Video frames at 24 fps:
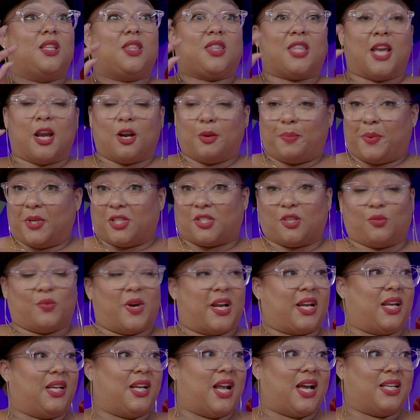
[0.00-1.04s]
Therapists are
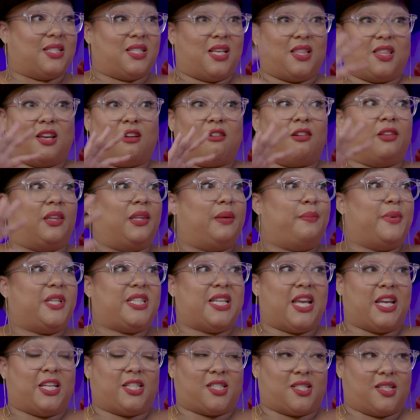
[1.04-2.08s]
recognizing there are
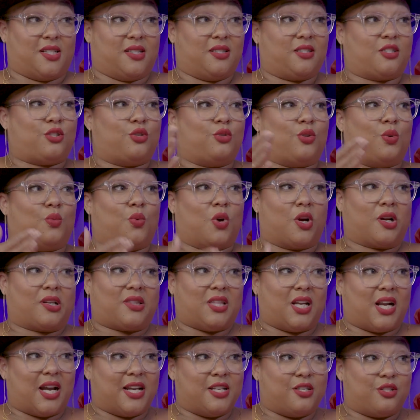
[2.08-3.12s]
limitations to the work
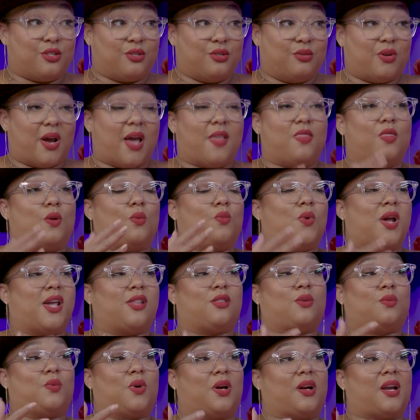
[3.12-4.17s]
that I do and the way
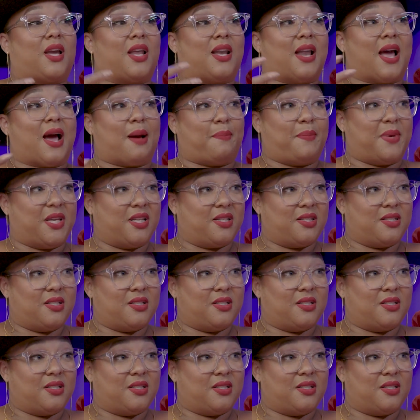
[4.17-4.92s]
the work can happen.